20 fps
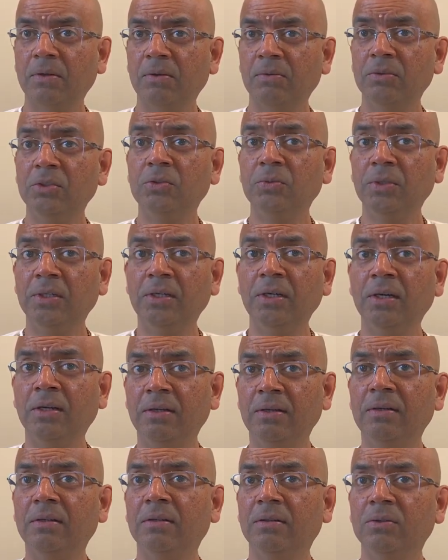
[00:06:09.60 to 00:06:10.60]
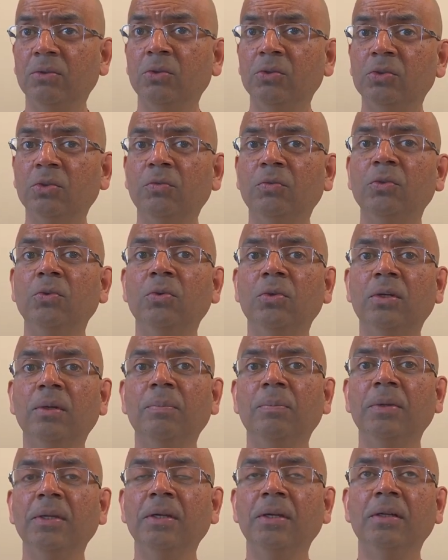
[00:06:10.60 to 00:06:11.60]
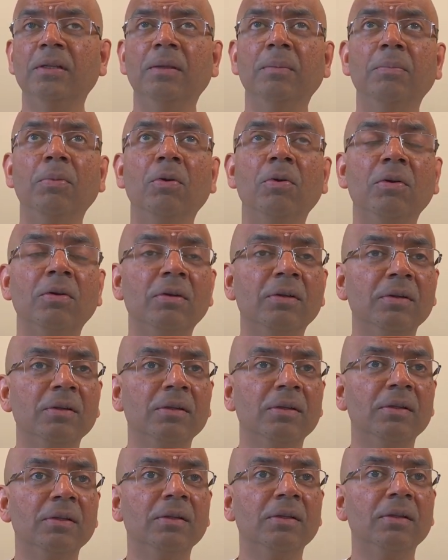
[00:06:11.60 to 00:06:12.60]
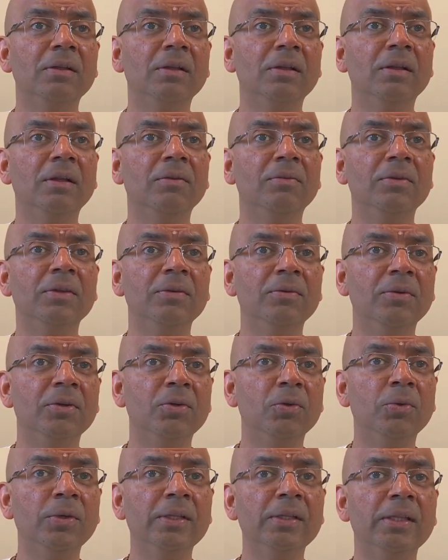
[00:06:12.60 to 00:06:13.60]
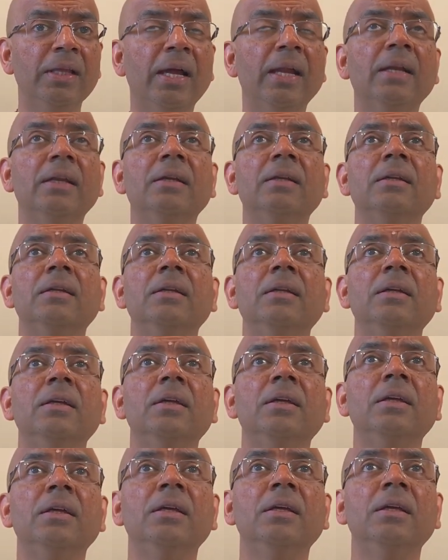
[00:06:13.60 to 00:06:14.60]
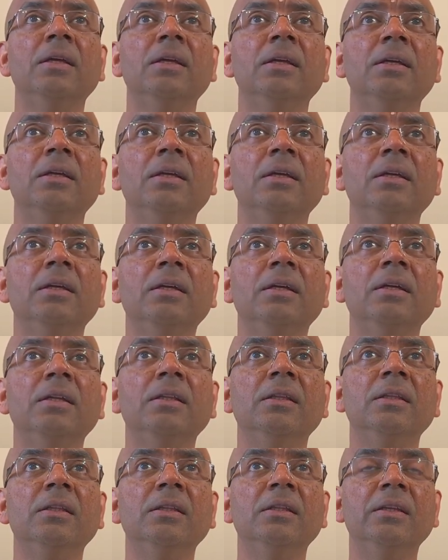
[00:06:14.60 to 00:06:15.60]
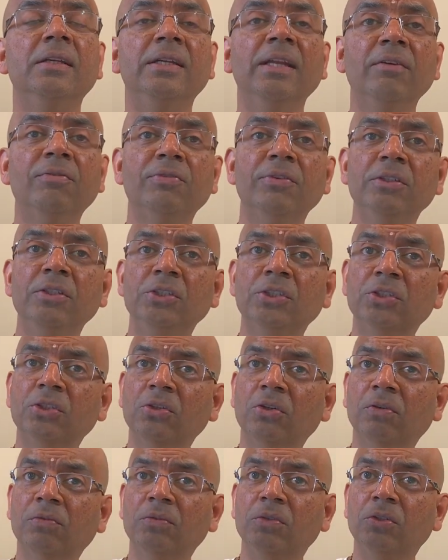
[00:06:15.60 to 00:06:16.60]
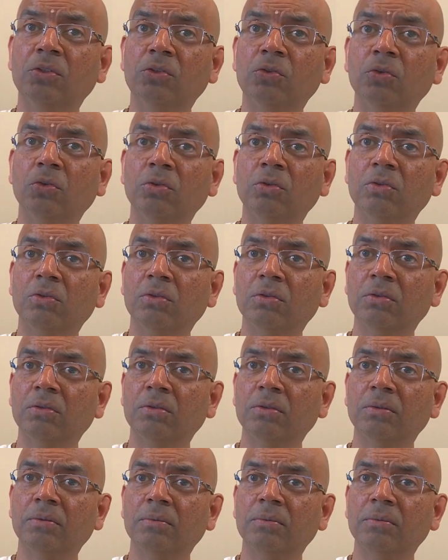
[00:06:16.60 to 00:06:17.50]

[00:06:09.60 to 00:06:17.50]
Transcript: which we did, those of you who completed the book, we were doing that. The definition of the truth,